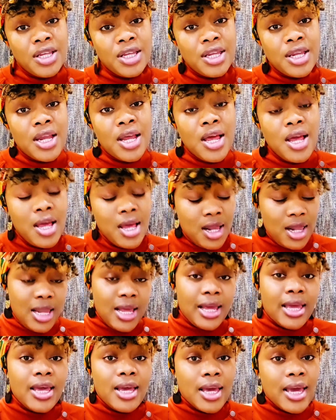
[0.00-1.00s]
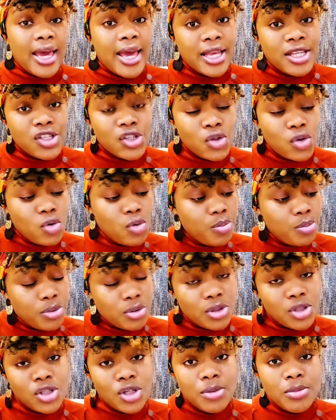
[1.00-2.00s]
in like a kettle,
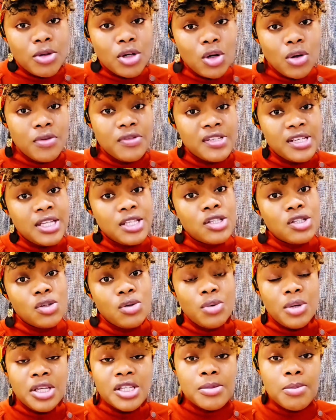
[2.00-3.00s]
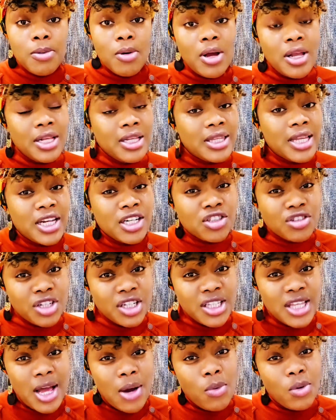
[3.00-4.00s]
put some cloves into it, boil it and
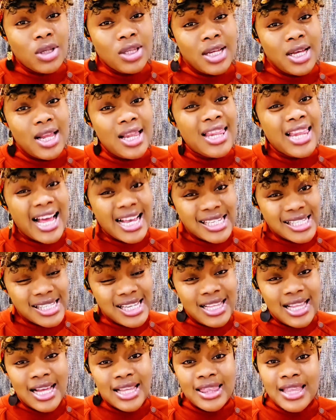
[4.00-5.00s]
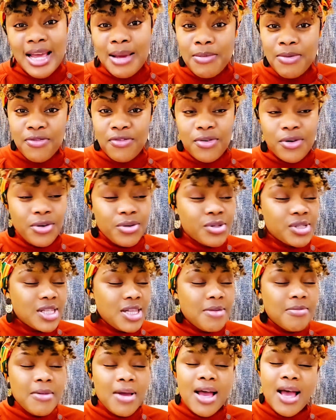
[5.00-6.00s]
drink that water last thing at night before you
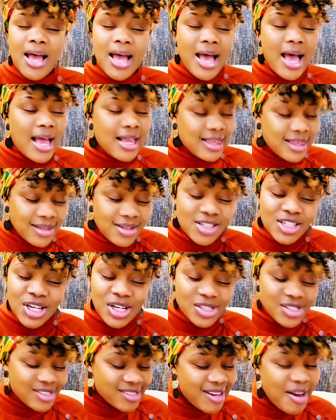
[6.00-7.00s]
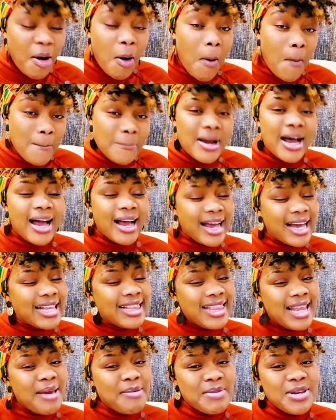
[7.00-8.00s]
sleep. Just come back
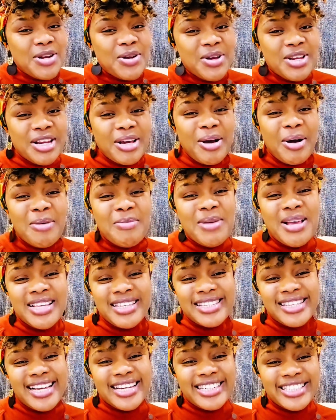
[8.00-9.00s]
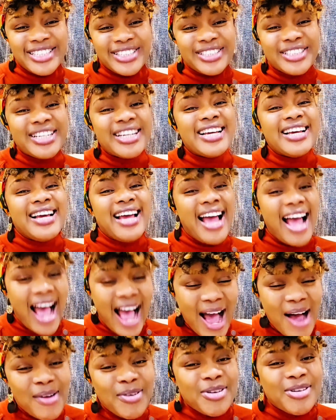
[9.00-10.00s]
and let me know in the comment section
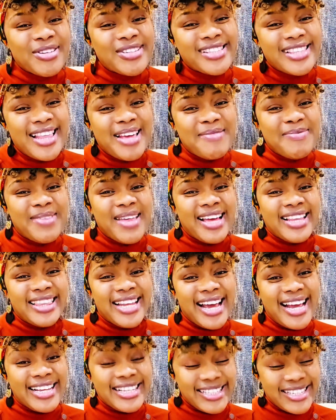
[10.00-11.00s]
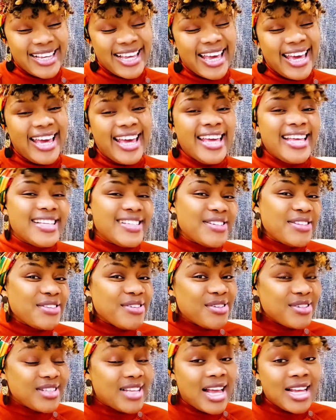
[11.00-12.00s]
how you slept that night. Okay, so
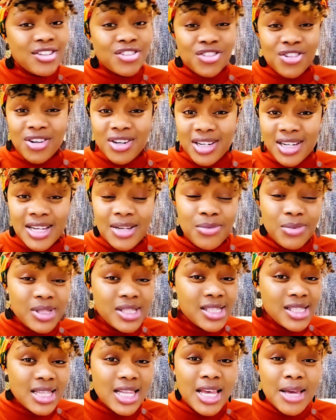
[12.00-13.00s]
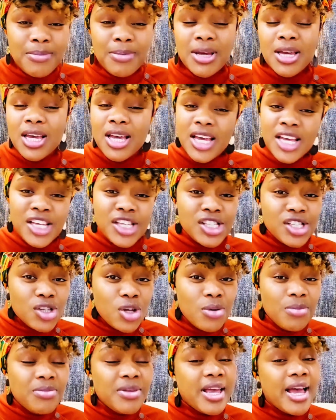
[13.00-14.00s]
those that are struggling with sleep,
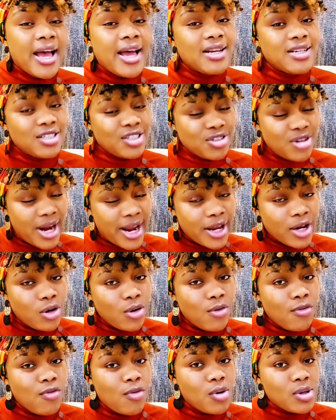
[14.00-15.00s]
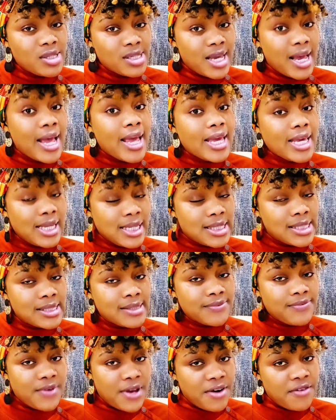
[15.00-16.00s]
insomnia, try clove water.
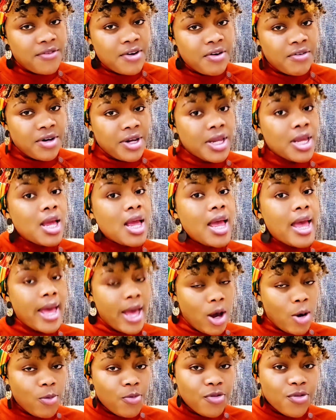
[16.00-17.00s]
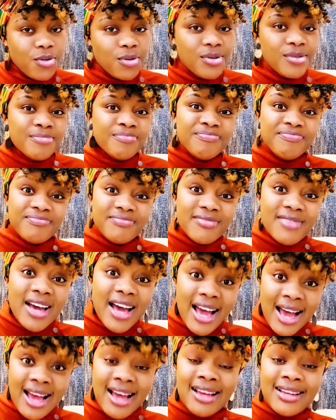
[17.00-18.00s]
It's very, very helpful.
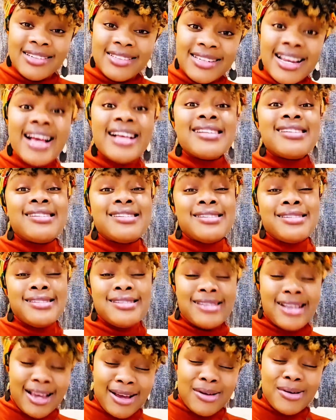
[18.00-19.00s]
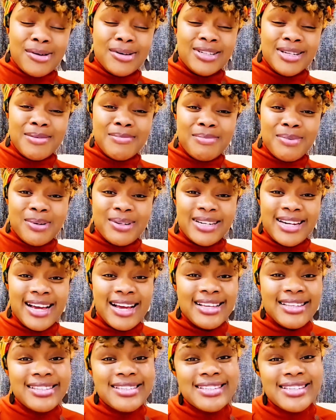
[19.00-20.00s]
And that second
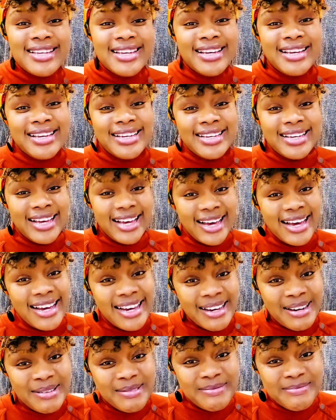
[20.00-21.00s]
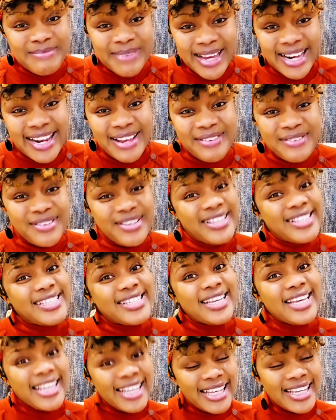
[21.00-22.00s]
important
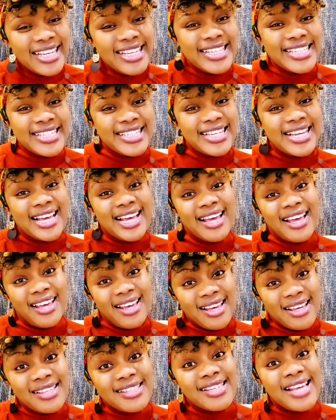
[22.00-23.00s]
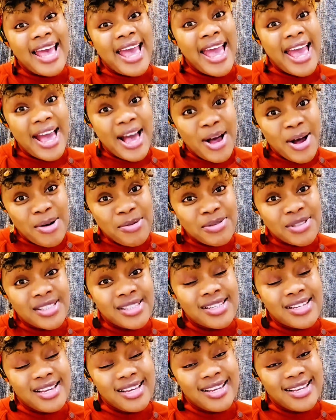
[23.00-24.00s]
benefit is it
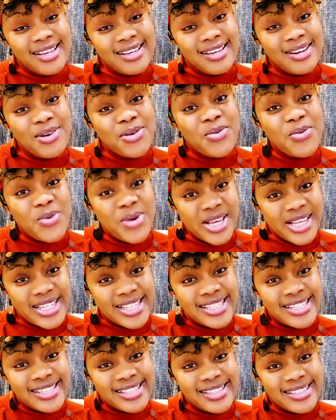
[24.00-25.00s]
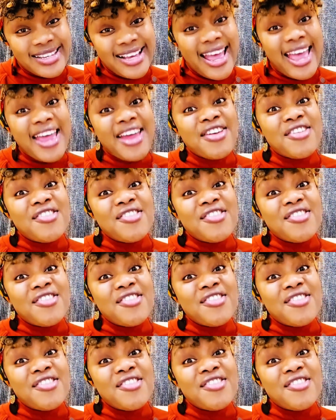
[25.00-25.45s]
helps with